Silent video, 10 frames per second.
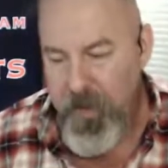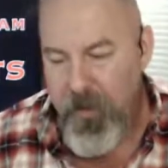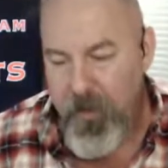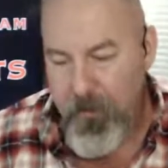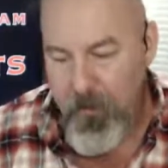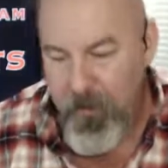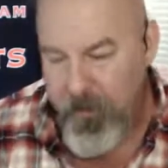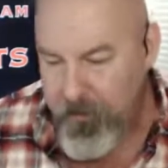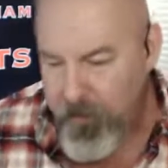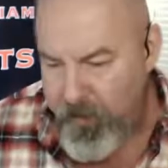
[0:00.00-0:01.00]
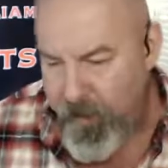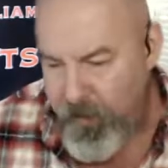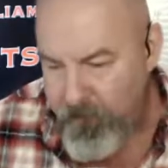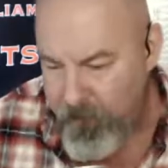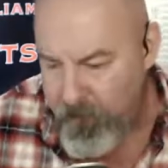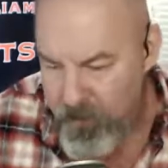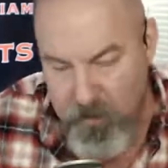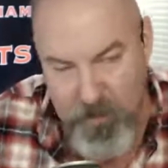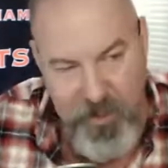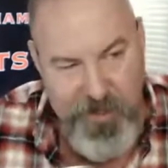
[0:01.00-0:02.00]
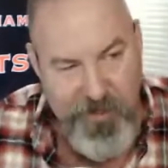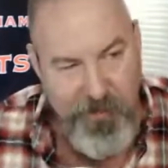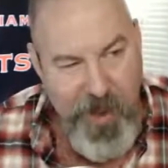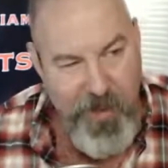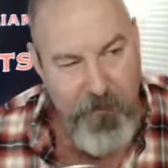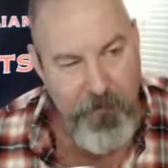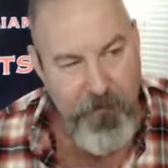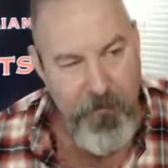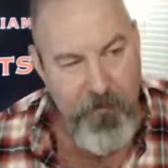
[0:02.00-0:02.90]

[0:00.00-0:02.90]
That'll help a little. Look at that. Ginned it right up.